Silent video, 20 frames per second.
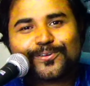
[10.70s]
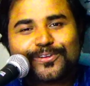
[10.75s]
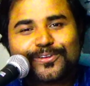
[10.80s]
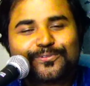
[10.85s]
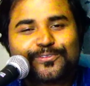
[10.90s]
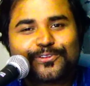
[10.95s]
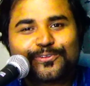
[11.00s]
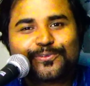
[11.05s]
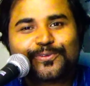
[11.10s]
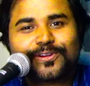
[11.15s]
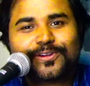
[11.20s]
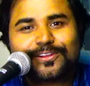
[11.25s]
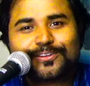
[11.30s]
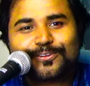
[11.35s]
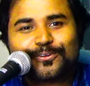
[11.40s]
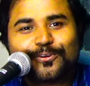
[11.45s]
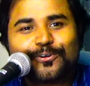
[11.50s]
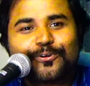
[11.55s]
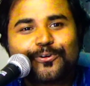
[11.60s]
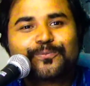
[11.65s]
everyone,
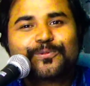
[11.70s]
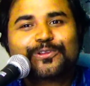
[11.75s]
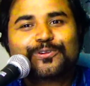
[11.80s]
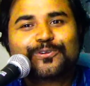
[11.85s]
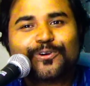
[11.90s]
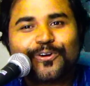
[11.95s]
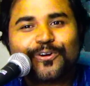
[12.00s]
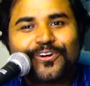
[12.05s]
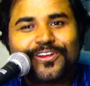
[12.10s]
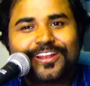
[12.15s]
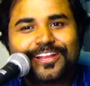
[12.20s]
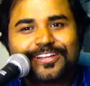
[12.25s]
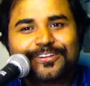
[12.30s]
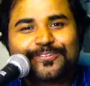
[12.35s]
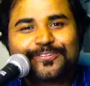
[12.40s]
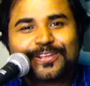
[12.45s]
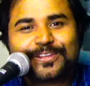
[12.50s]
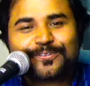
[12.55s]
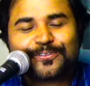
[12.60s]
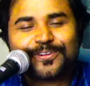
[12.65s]
hope you all are
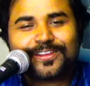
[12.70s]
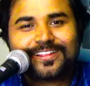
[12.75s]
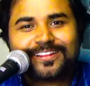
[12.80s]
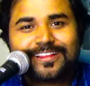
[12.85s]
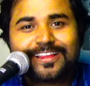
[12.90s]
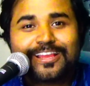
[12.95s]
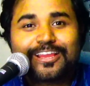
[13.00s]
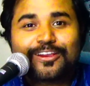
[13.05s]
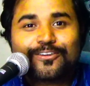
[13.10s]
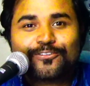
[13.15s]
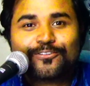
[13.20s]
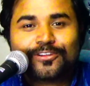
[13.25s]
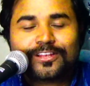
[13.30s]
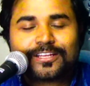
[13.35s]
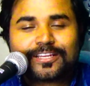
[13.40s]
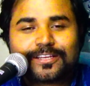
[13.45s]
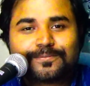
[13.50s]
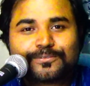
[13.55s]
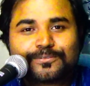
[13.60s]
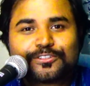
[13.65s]
doing well.
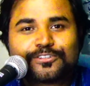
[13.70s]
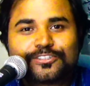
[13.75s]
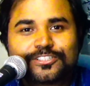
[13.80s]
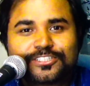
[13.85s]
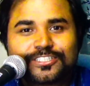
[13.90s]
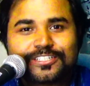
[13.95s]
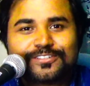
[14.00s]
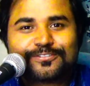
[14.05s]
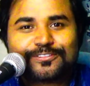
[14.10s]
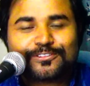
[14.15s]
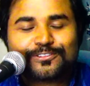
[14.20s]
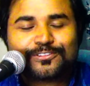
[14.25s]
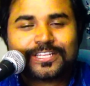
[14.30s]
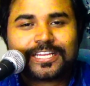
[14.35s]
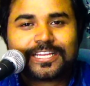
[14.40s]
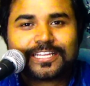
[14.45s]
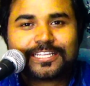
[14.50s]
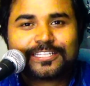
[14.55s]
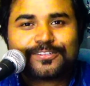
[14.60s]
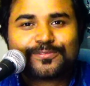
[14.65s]
Welcome to Krishna Flute
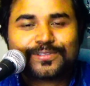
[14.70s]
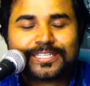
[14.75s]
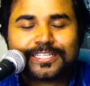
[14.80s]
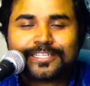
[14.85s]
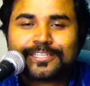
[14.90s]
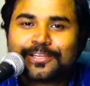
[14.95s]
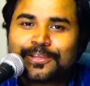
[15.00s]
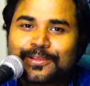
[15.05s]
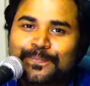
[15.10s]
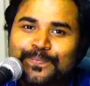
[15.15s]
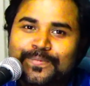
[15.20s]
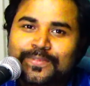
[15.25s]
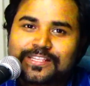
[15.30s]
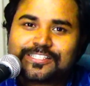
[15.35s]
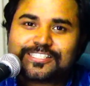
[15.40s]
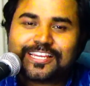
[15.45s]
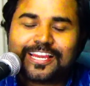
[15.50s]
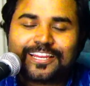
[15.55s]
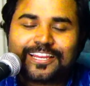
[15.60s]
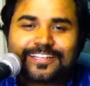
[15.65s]
Academy
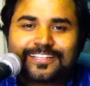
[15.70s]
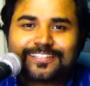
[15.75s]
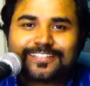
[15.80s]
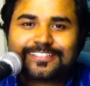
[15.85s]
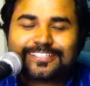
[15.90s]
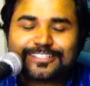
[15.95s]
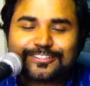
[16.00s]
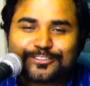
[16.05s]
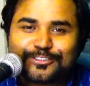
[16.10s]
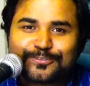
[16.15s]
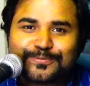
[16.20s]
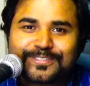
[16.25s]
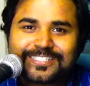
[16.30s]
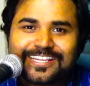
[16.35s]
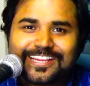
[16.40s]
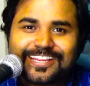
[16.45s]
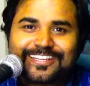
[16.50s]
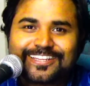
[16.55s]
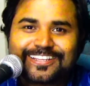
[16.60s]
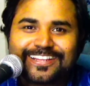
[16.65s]
channel, YouTube
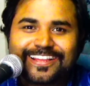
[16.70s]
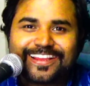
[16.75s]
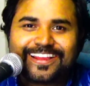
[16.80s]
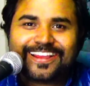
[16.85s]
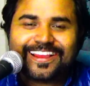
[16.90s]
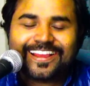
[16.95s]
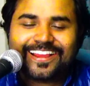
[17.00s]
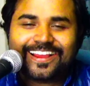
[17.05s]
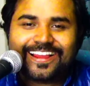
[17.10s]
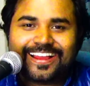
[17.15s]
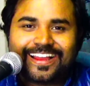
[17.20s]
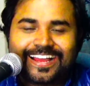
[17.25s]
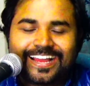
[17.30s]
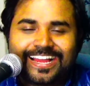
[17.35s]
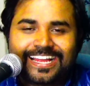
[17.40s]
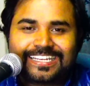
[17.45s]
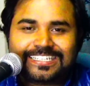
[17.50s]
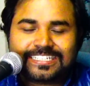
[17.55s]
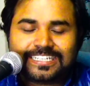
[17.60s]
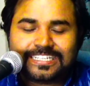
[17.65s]
channel.
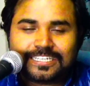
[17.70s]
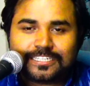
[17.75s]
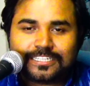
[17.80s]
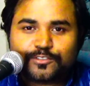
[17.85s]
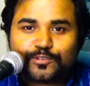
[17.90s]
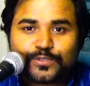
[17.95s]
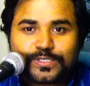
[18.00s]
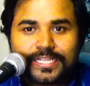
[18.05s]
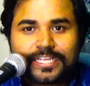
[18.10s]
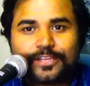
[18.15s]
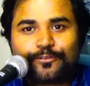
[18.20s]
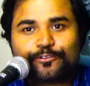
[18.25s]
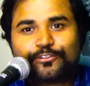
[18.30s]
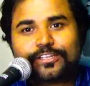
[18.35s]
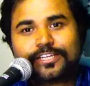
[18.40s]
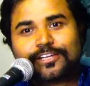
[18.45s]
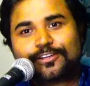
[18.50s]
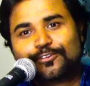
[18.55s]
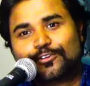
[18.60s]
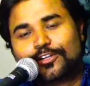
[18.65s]
And today
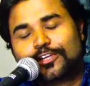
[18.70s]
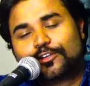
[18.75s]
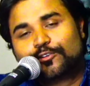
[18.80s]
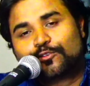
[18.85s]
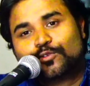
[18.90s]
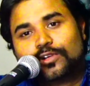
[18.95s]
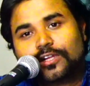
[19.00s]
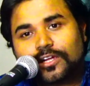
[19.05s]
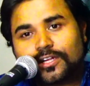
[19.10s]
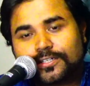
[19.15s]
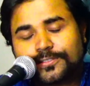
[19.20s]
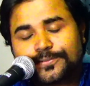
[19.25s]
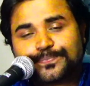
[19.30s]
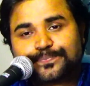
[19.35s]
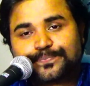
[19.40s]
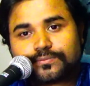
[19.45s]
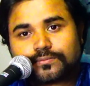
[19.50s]
we are going to learn